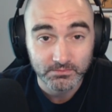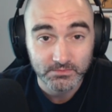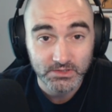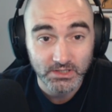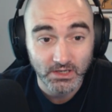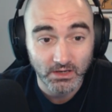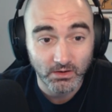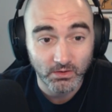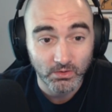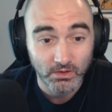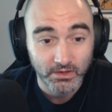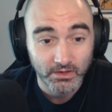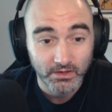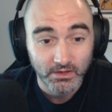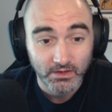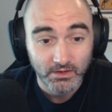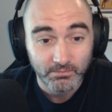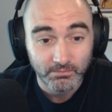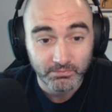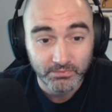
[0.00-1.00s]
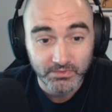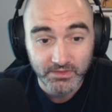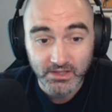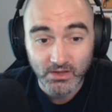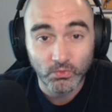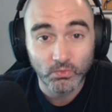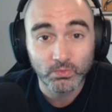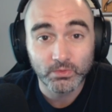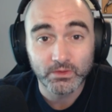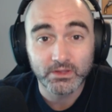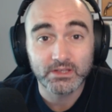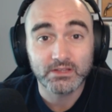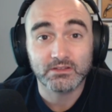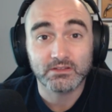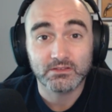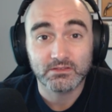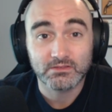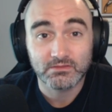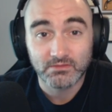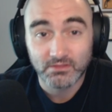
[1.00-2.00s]
So the only
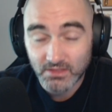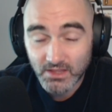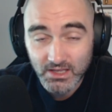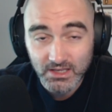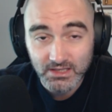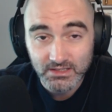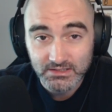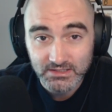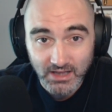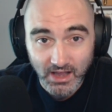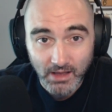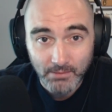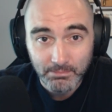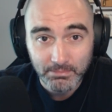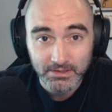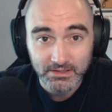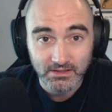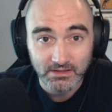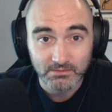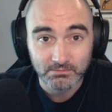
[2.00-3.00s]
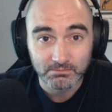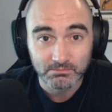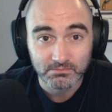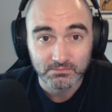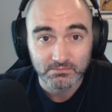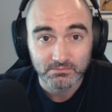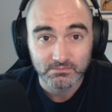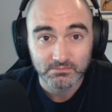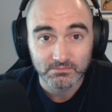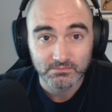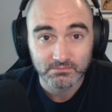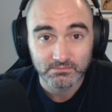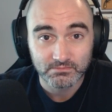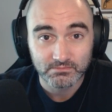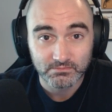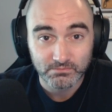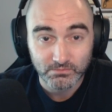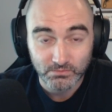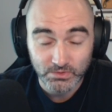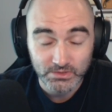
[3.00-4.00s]
thing stopping them
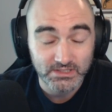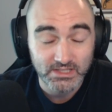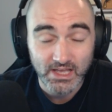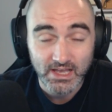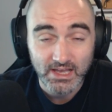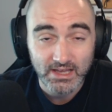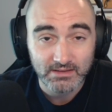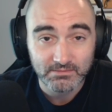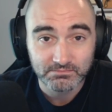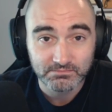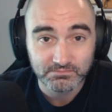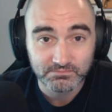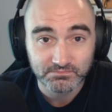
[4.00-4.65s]
was that.